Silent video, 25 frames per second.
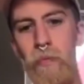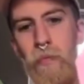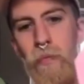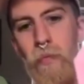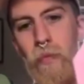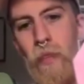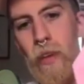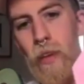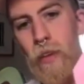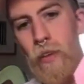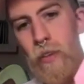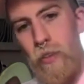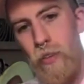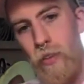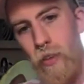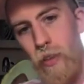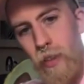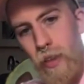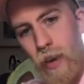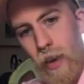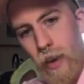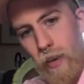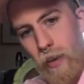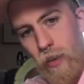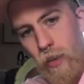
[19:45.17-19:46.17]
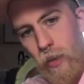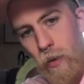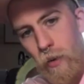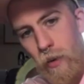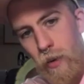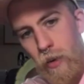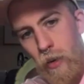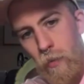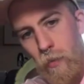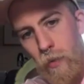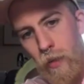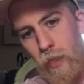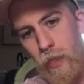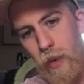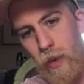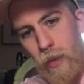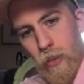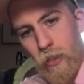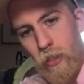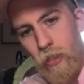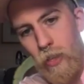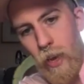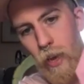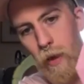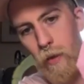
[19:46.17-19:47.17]
So then you end up with that shape
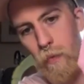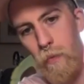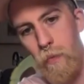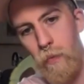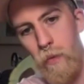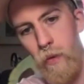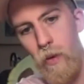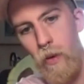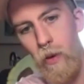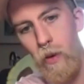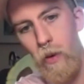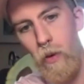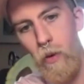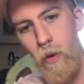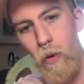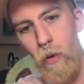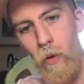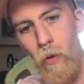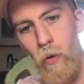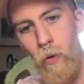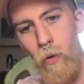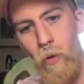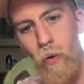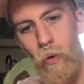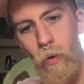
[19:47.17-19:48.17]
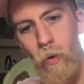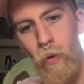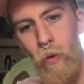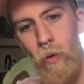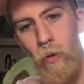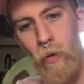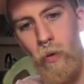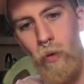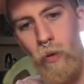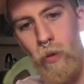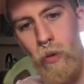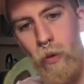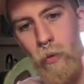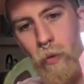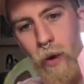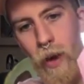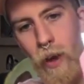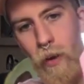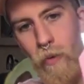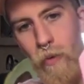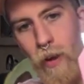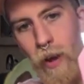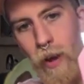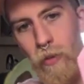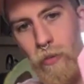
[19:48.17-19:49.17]
all the way
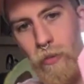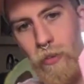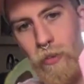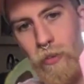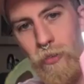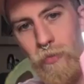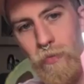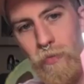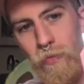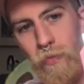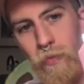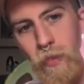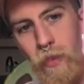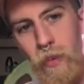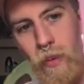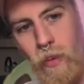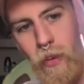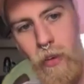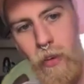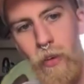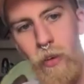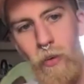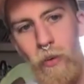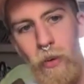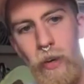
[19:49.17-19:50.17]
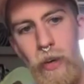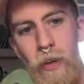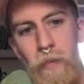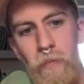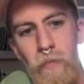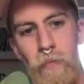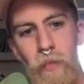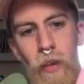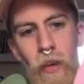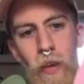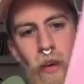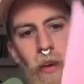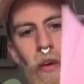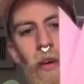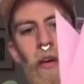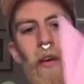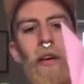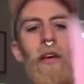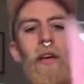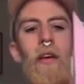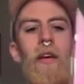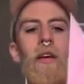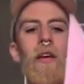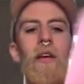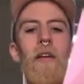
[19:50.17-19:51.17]
around. Okay.
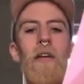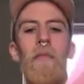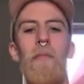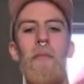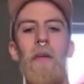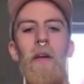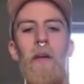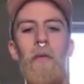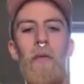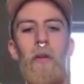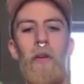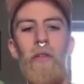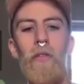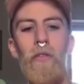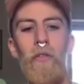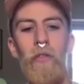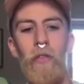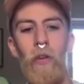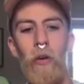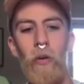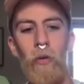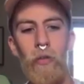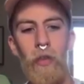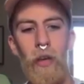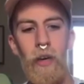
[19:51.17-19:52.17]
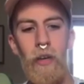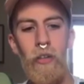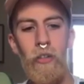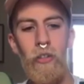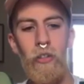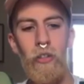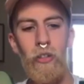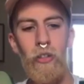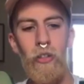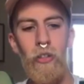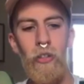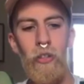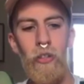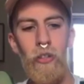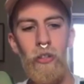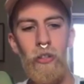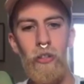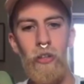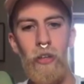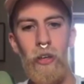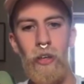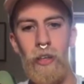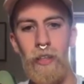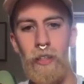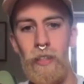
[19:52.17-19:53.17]
And I will unfold that just so you can
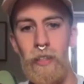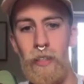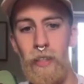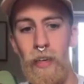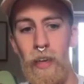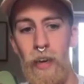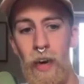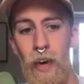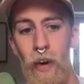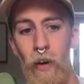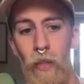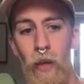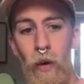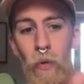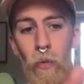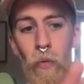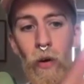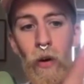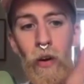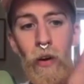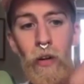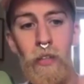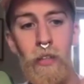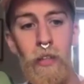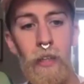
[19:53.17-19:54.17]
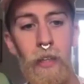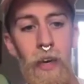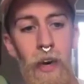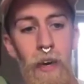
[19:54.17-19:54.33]
see how that worked again.